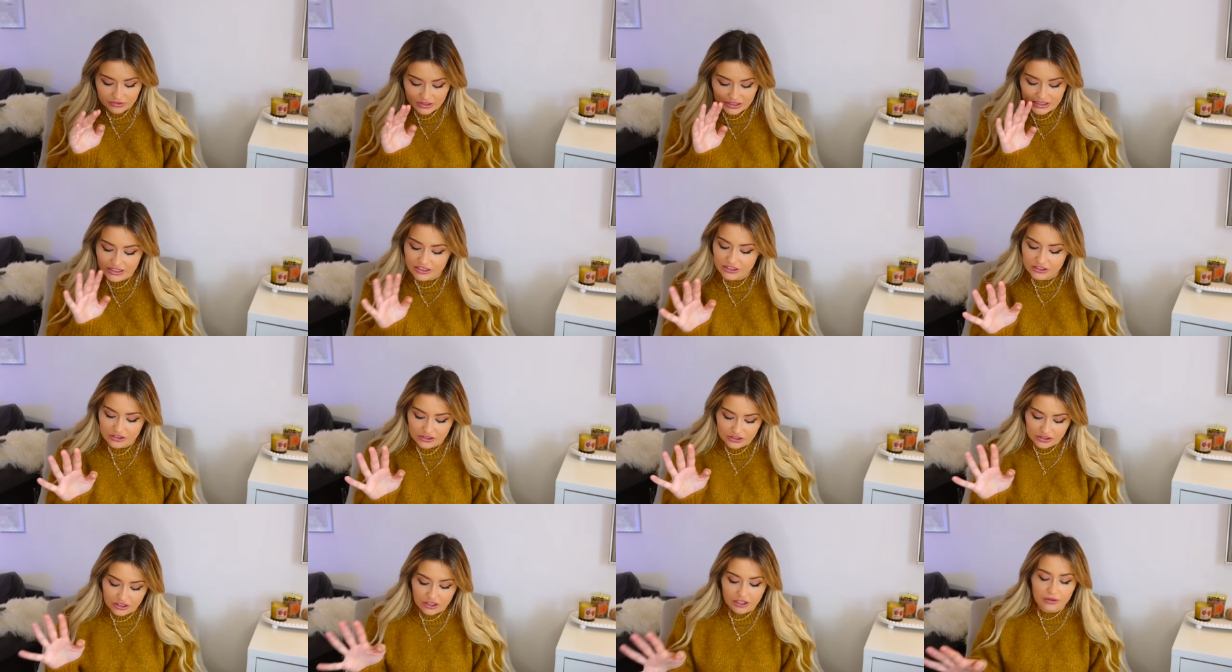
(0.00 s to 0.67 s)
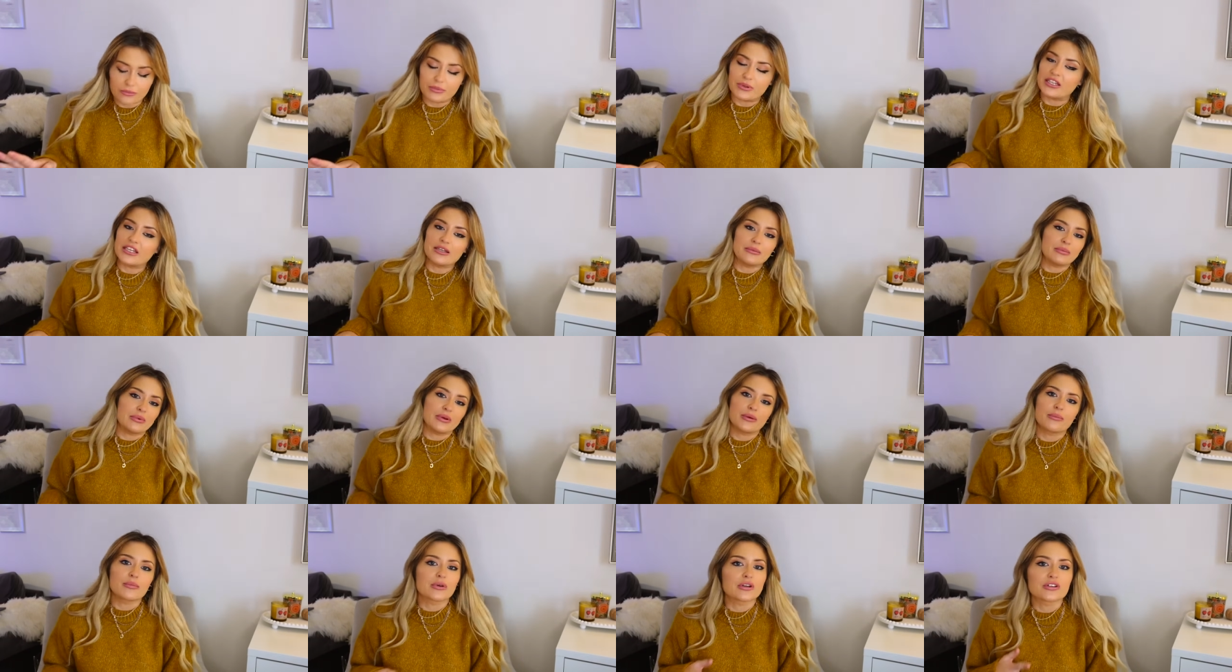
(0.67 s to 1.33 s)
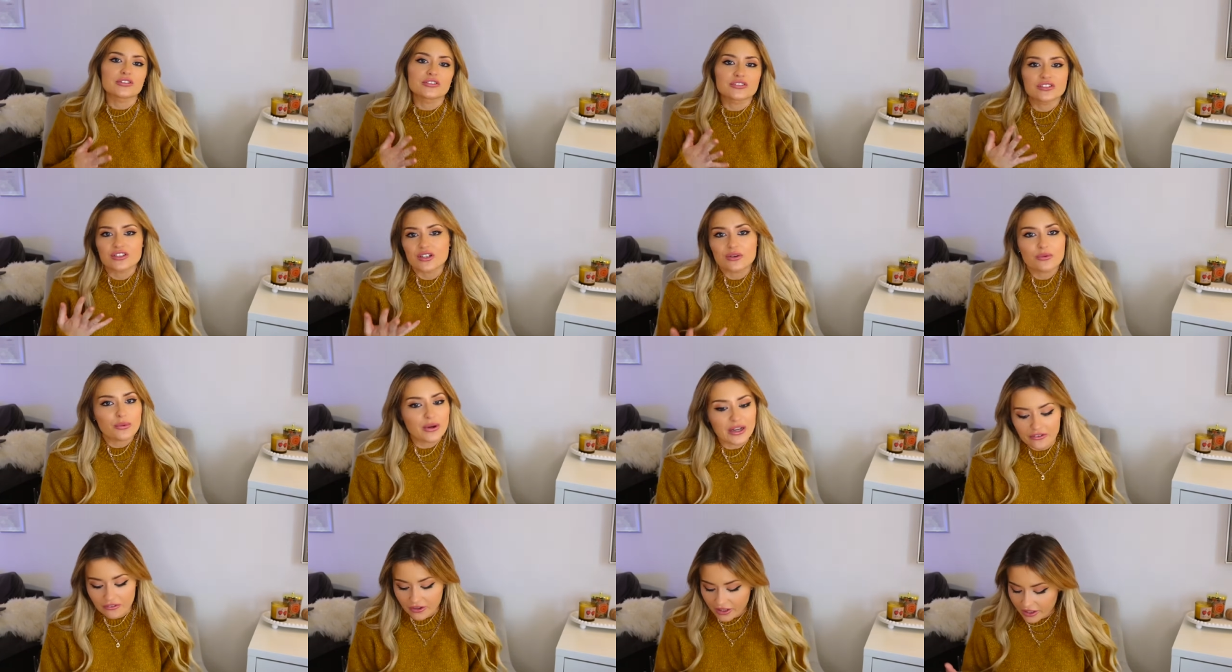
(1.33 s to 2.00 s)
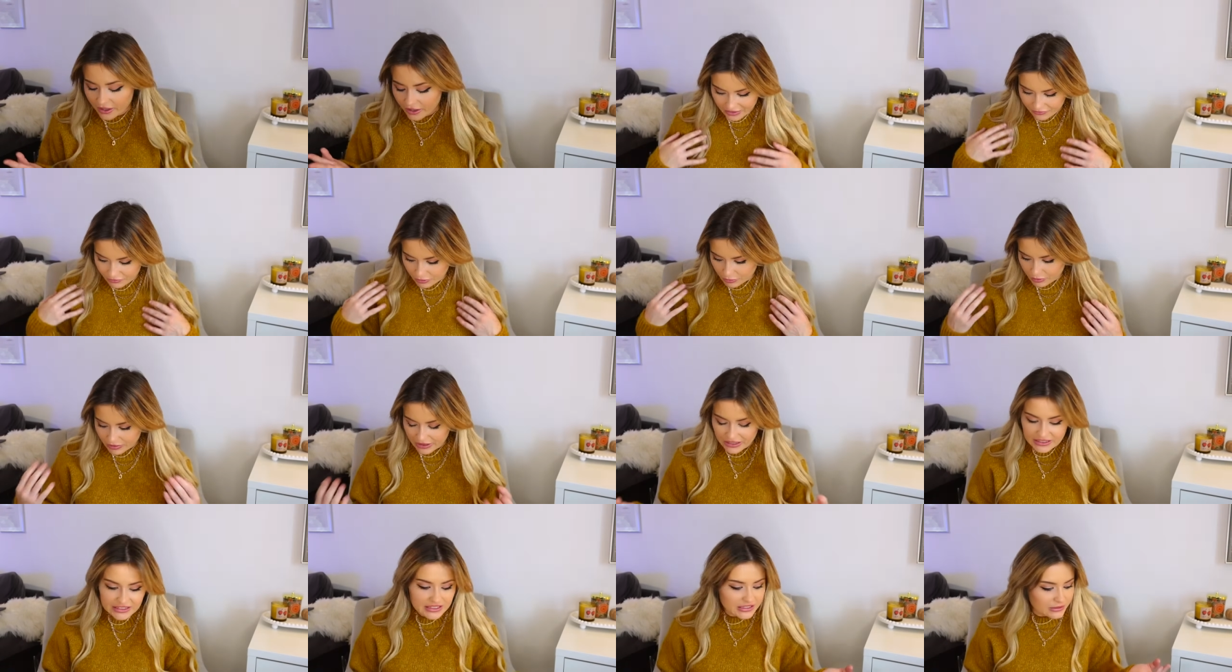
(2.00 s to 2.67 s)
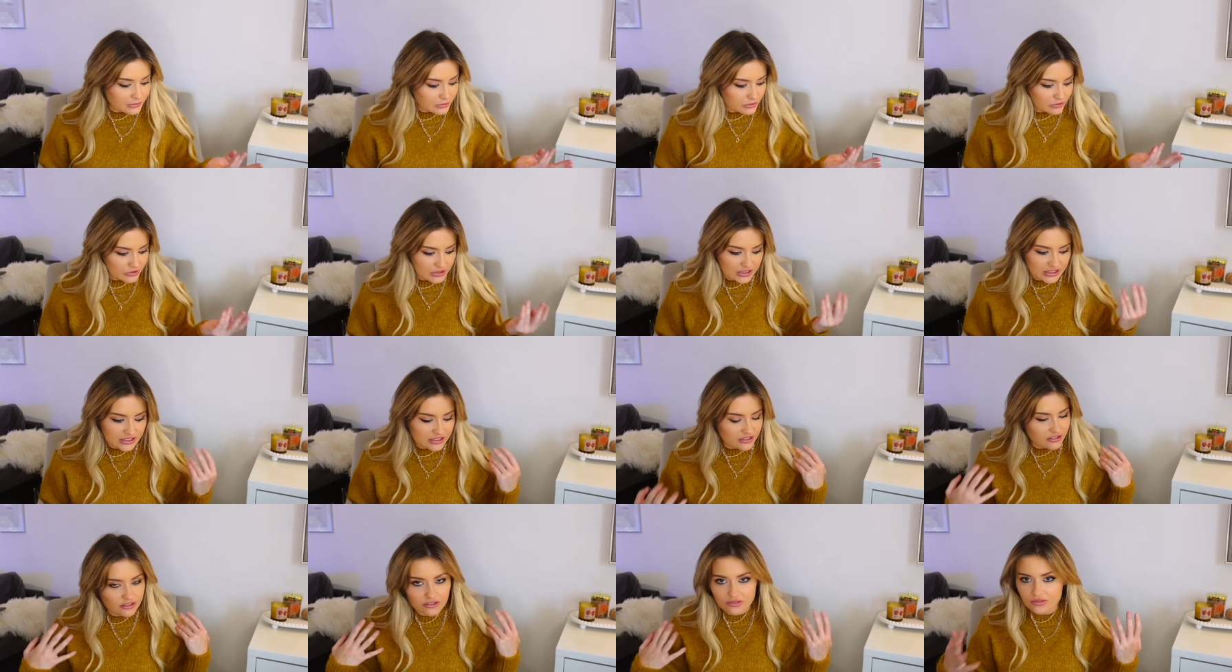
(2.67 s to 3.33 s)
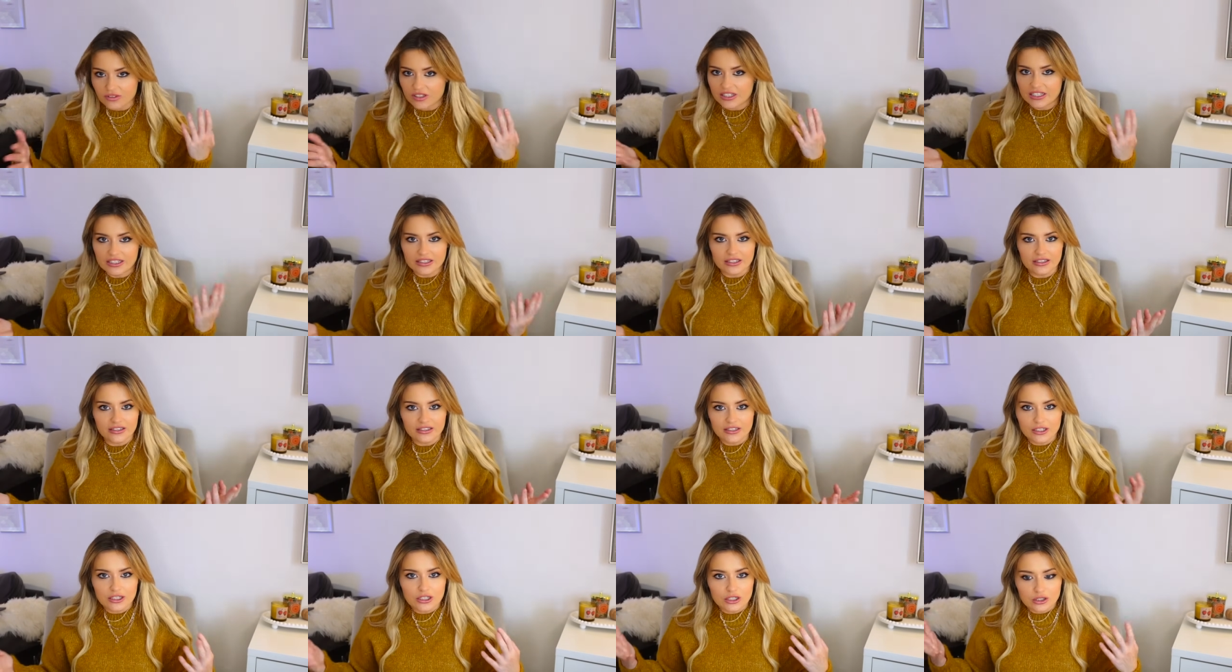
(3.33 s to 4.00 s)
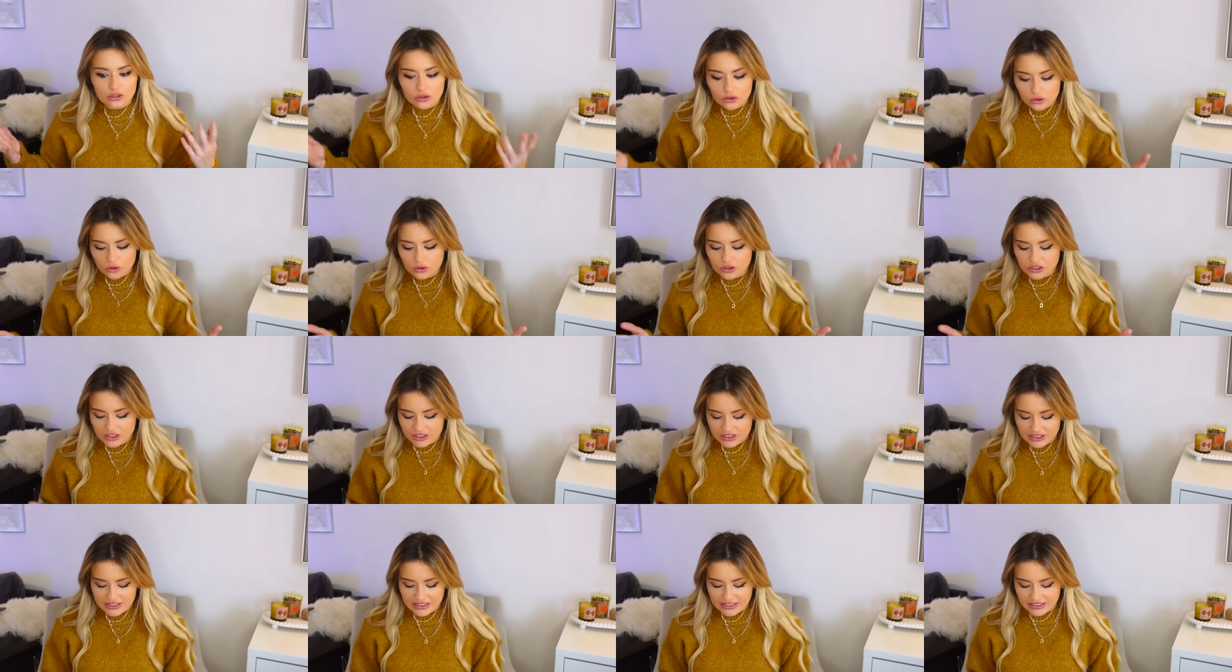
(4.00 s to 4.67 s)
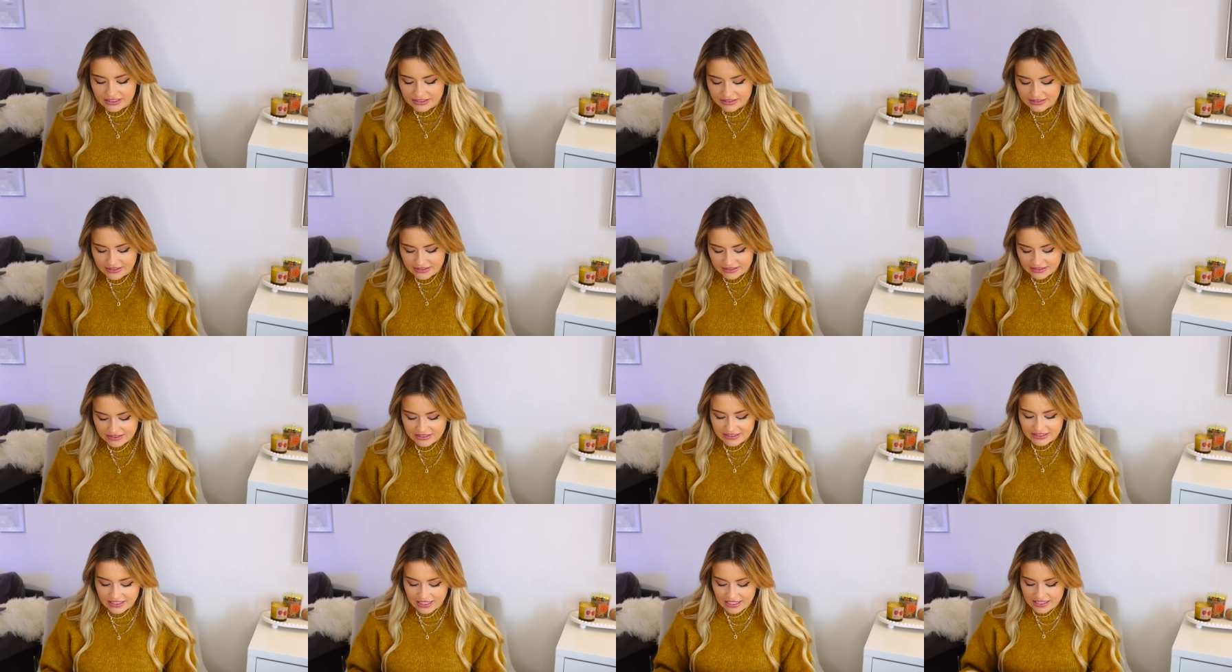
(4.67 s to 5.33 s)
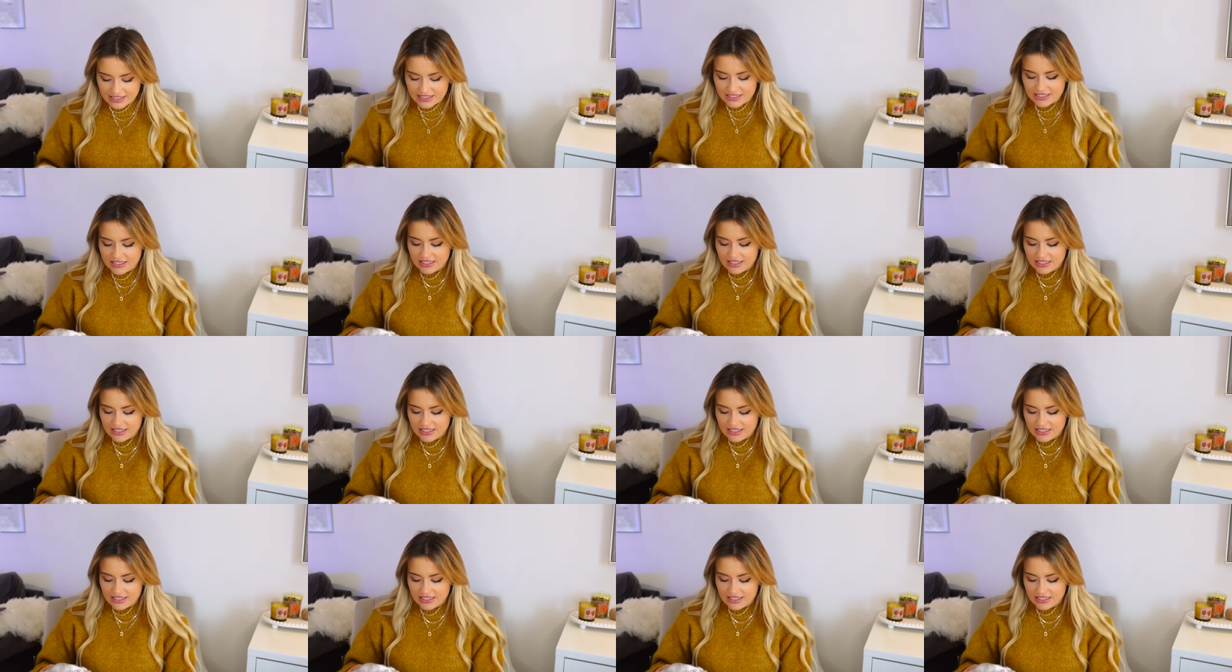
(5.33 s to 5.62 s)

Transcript: really should not be keeping because I don't wear it, and replace it with all these lovely gorgeous things instead.